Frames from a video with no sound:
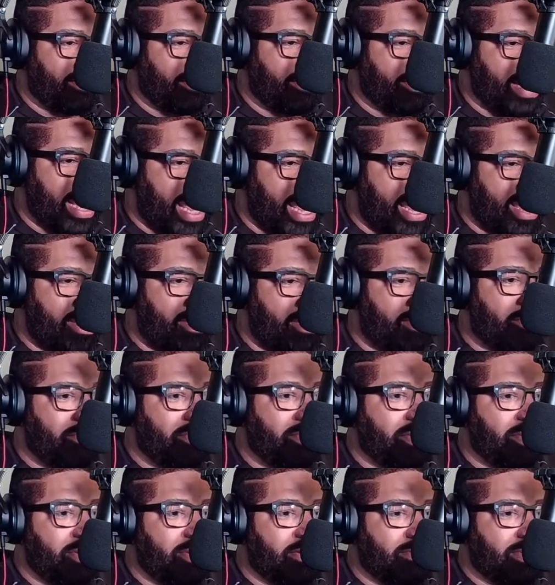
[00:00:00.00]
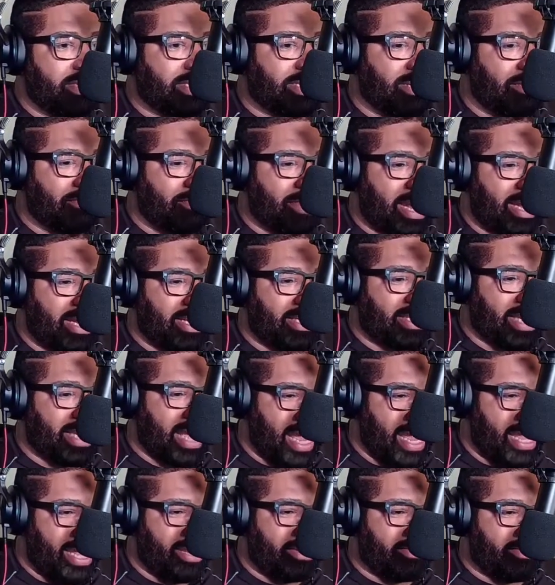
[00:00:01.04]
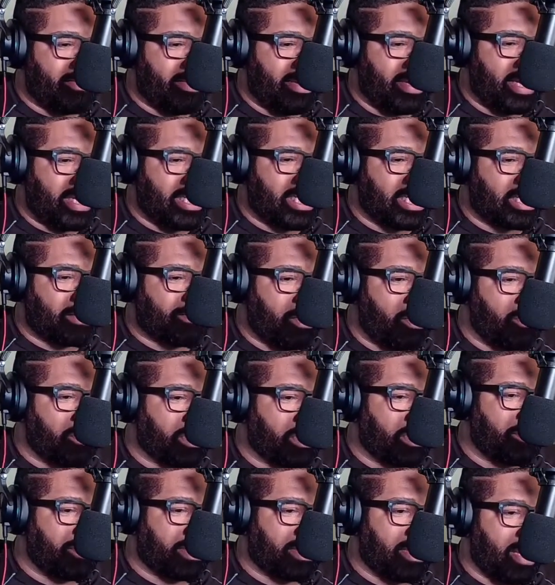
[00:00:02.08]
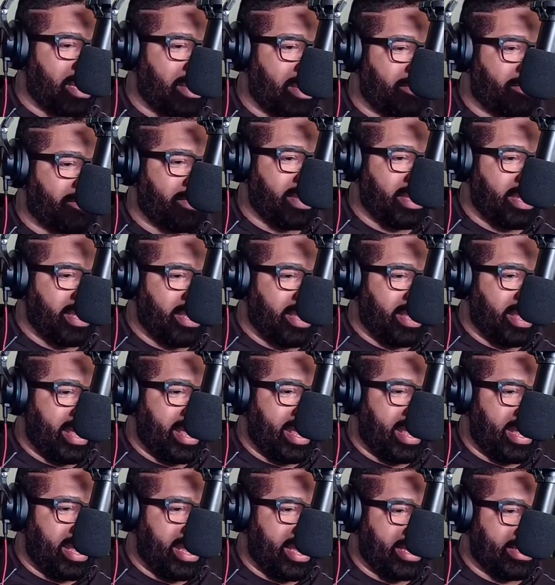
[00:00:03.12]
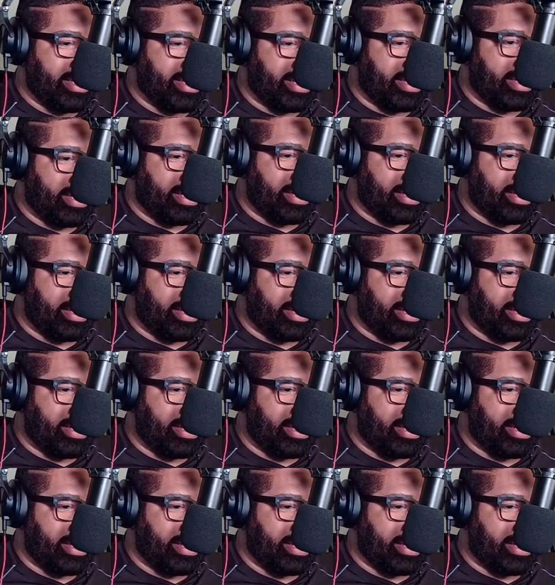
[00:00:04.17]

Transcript: Now, when somebody's angry, they just post some stuff. And